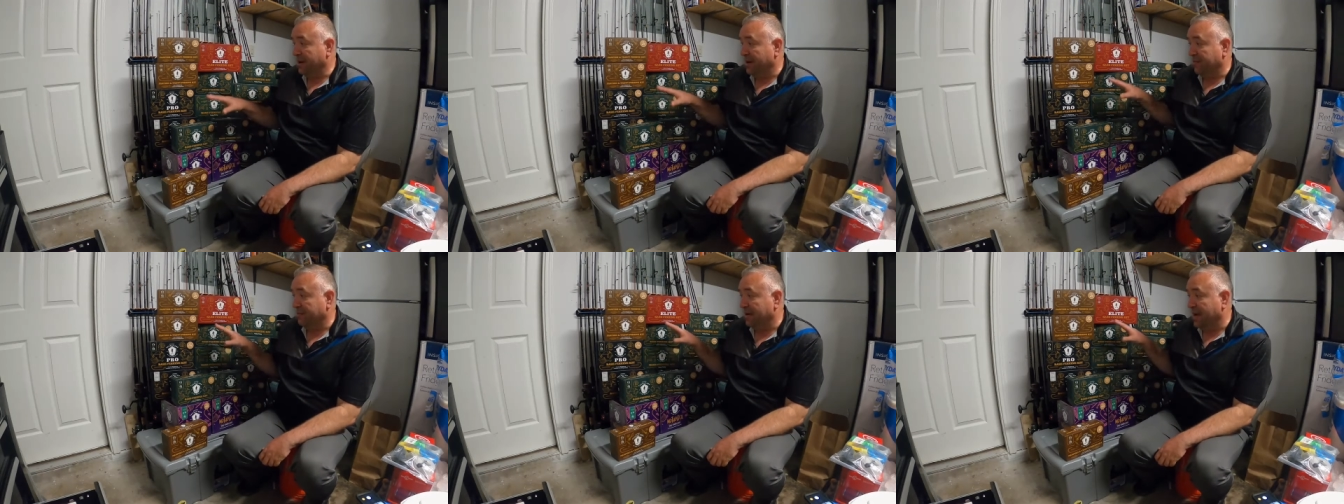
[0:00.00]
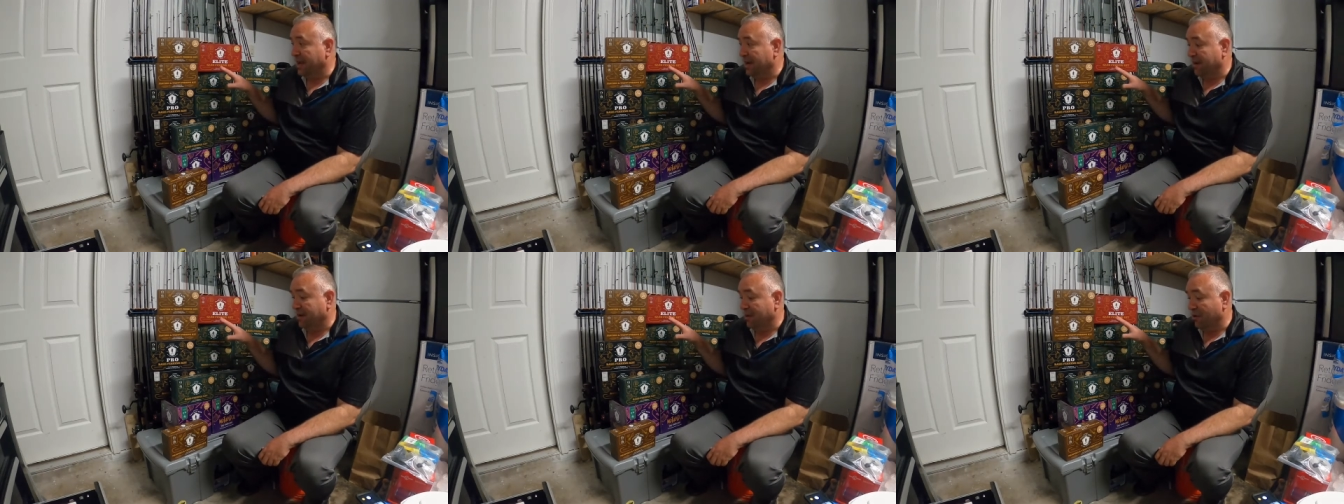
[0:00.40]
Now, I've
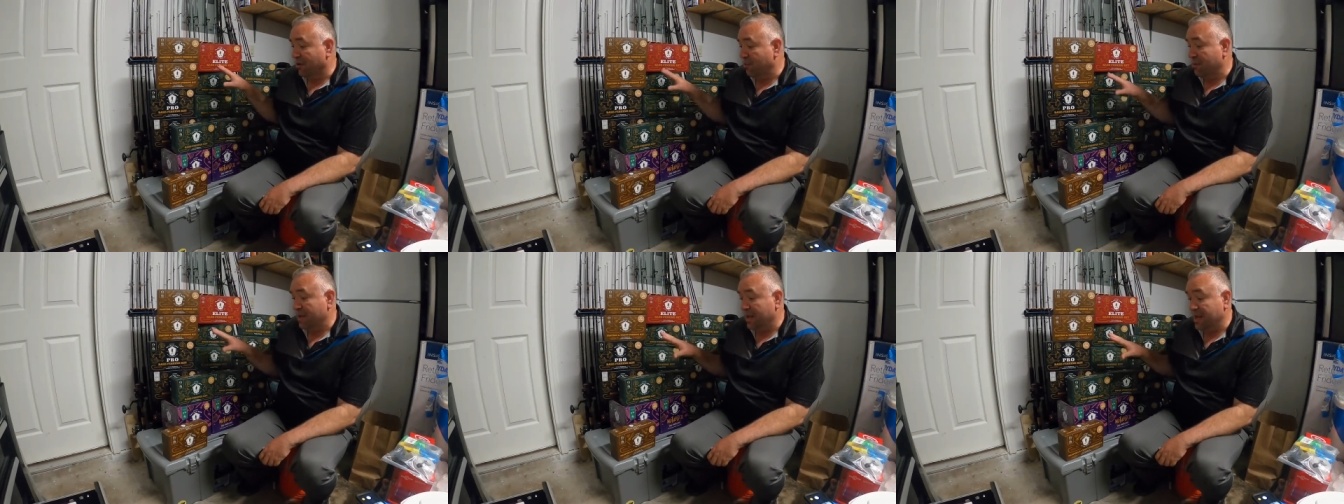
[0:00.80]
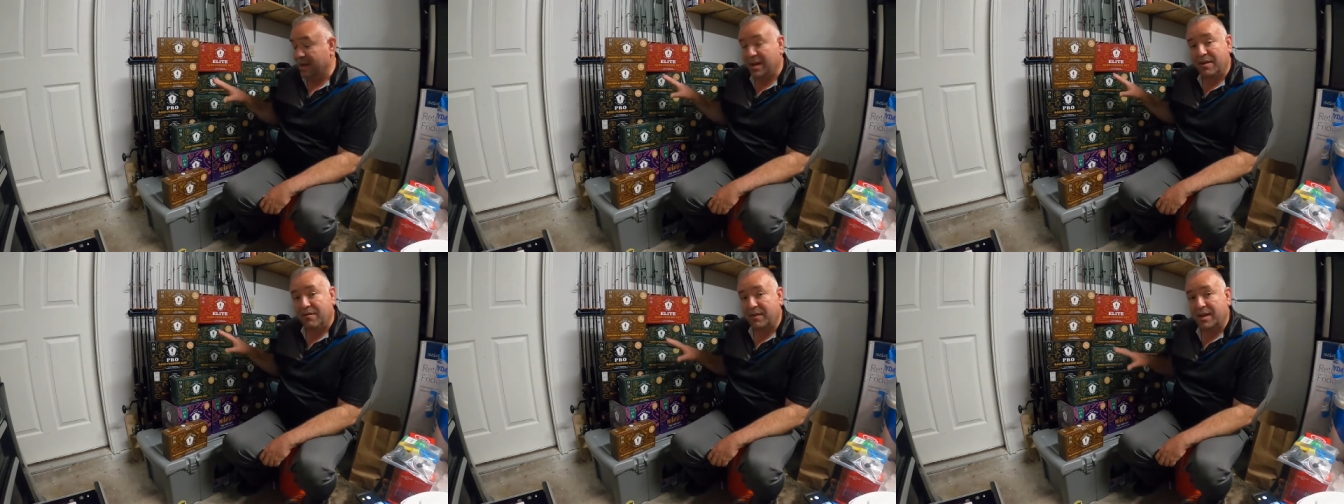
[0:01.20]
not opened
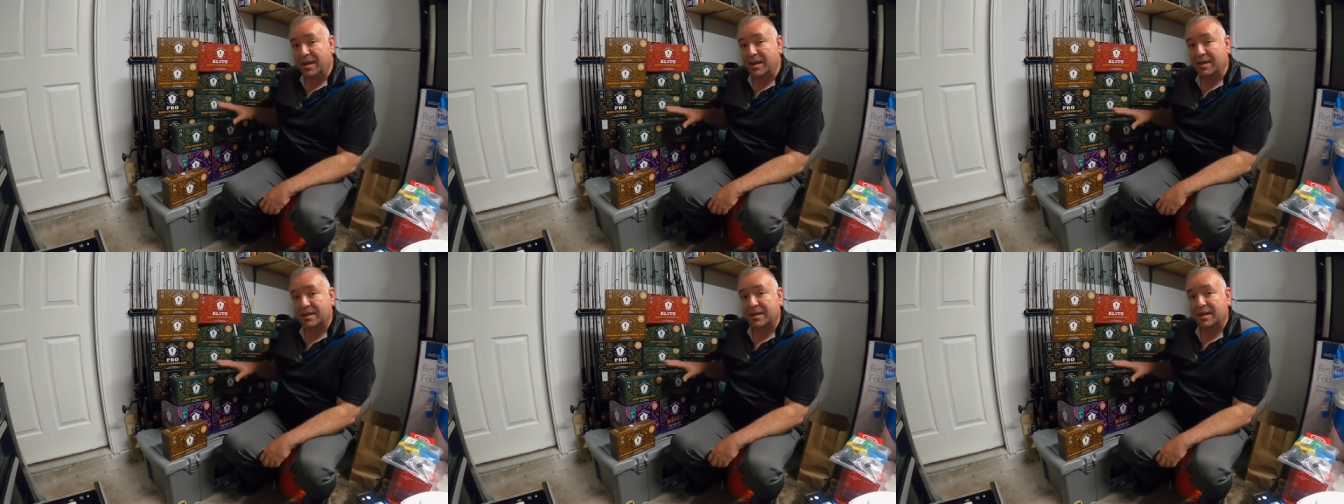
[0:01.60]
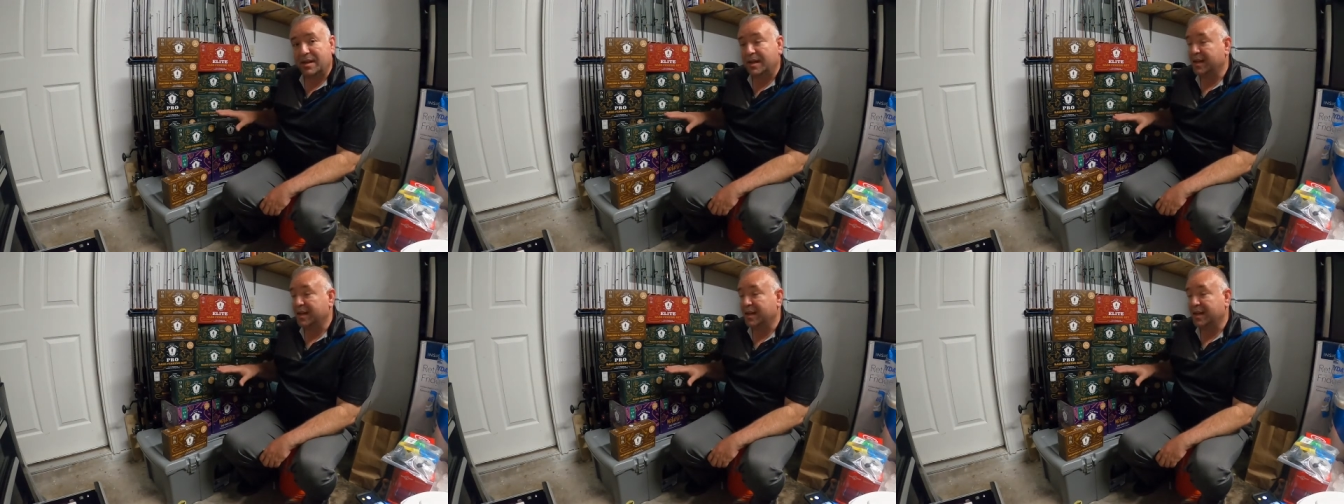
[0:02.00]
any of these.